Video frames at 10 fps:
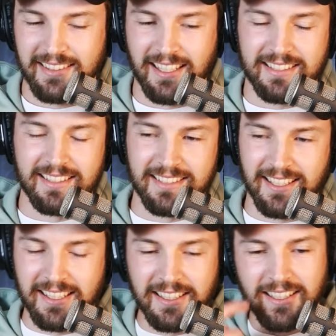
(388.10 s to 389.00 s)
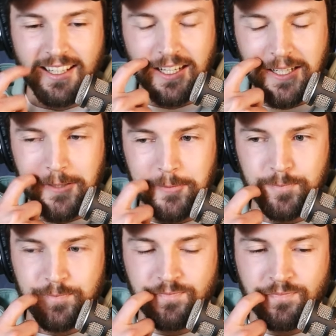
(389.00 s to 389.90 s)
That's insane.
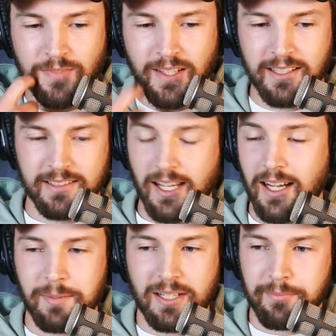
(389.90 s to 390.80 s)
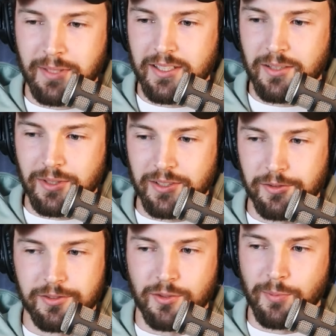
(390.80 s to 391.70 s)
Um, yeah, I mean I've been there where
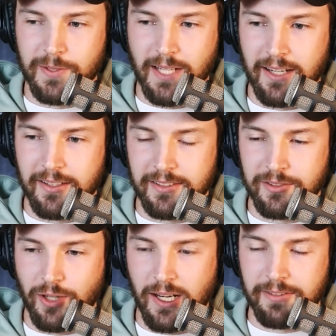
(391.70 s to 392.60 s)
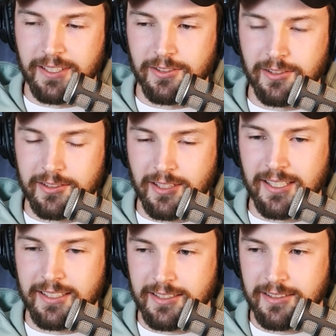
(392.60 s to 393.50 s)
you're super tired and driving and just
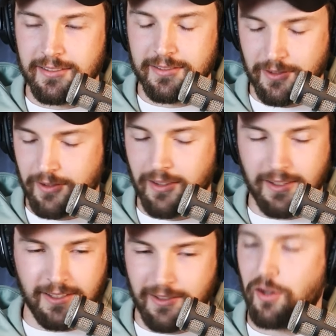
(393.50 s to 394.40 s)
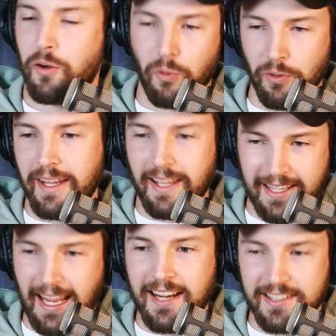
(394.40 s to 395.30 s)
like like cold
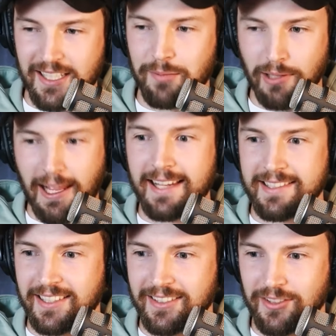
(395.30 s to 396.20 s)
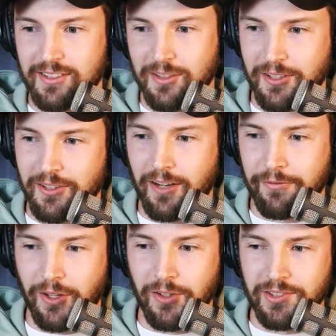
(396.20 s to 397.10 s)
like AC blasting just so you're not
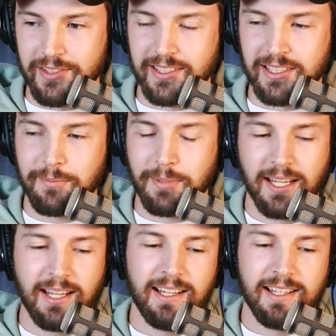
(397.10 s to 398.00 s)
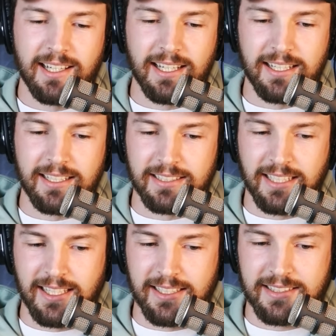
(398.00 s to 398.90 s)
falling asleep. Yeah. Uh
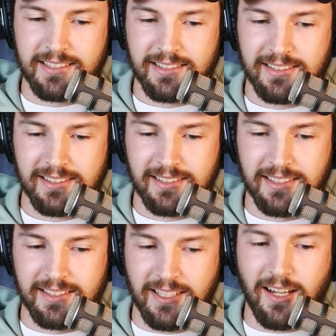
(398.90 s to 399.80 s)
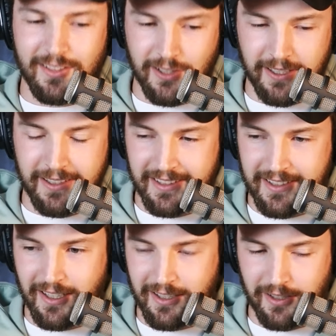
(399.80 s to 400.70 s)
yeah, it's it's not good.
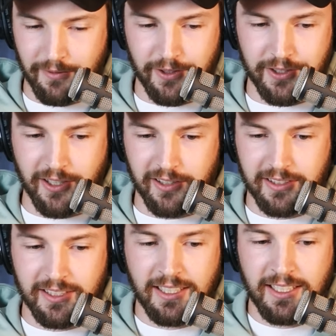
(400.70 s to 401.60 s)
It's not good for sure. No.